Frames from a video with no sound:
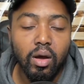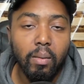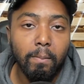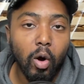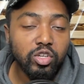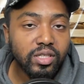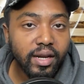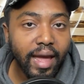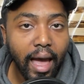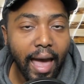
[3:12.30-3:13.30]
Most of
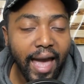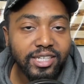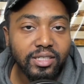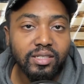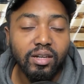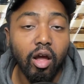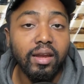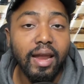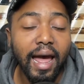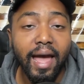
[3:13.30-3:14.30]
their actions are
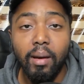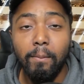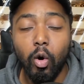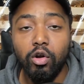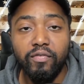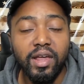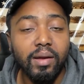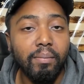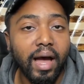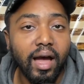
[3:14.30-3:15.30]
not
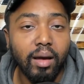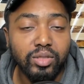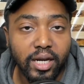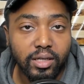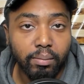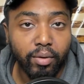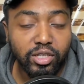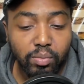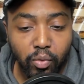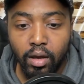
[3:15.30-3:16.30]
motivated by objective
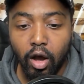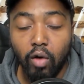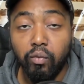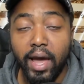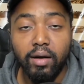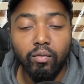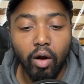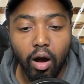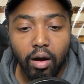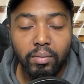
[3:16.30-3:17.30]
principles of right and
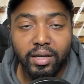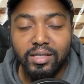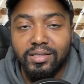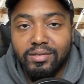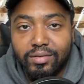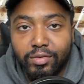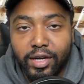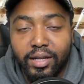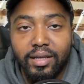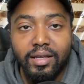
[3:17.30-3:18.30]
wrong, because
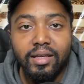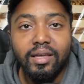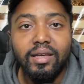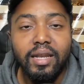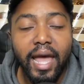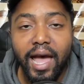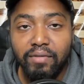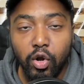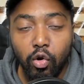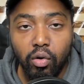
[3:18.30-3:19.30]
really, they have
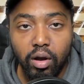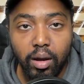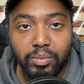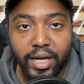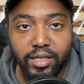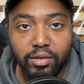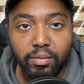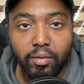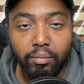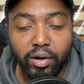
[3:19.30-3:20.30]
no objective
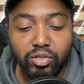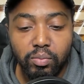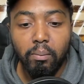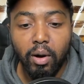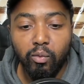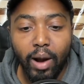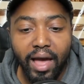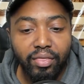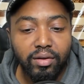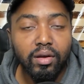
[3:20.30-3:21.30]
principles, but
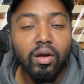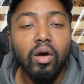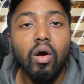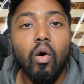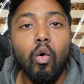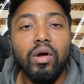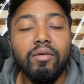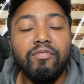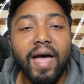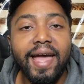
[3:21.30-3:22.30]
rather on the
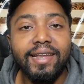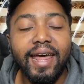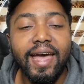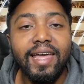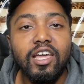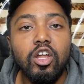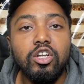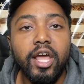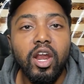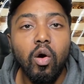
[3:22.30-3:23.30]
fact that
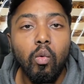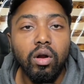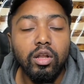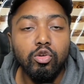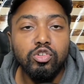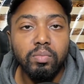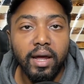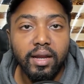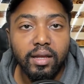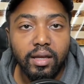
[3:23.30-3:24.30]
they don't want to lose
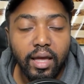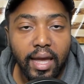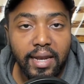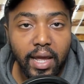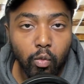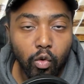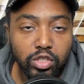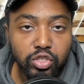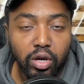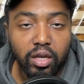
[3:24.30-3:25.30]
money and they want
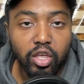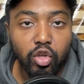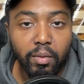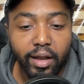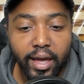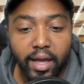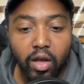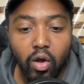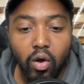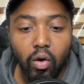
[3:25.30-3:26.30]
to accumulate
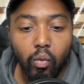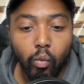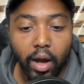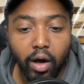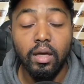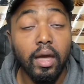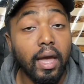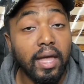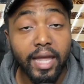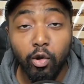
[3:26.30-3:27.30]
wealth.
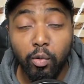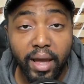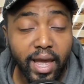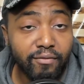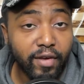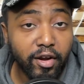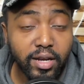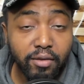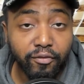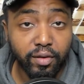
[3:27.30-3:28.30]
And they will behave very
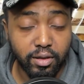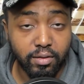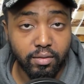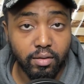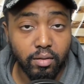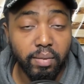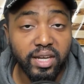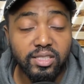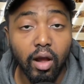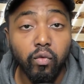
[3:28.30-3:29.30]
differently
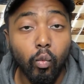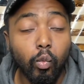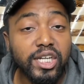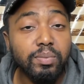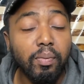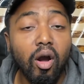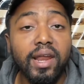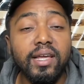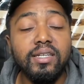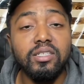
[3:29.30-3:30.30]
based off which
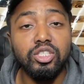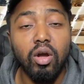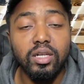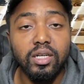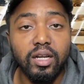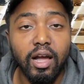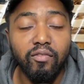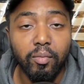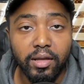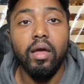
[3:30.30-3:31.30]
party is in charge of the
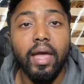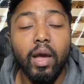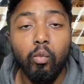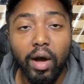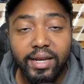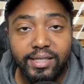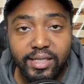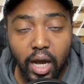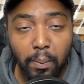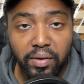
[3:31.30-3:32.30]
government and what these
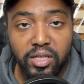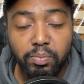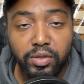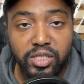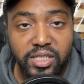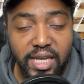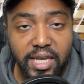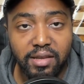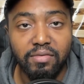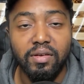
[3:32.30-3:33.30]
companies
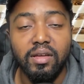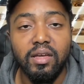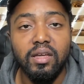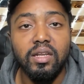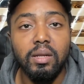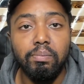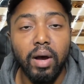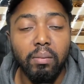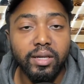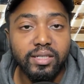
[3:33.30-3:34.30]
perceive the
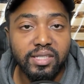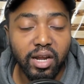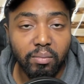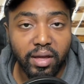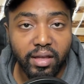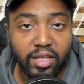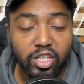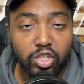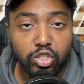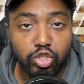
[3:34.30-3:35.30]
public sentiment
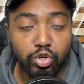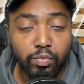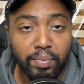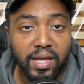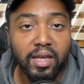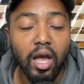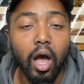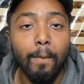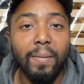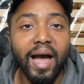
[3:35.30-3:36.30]
to be
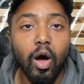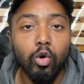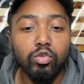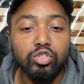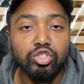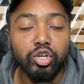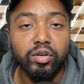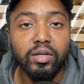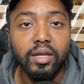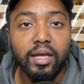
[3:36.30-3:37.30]
about
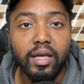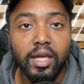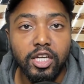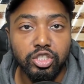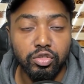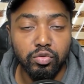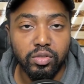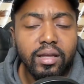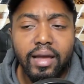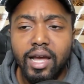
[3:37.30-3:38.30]
certain
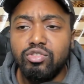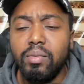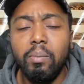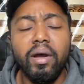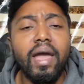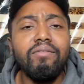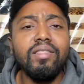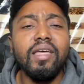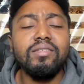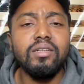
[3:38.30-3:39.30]
issues. Guys, remember,
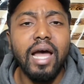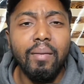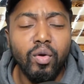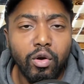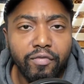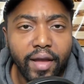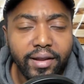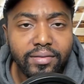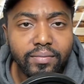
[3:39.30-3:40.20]
everything is a domino effect.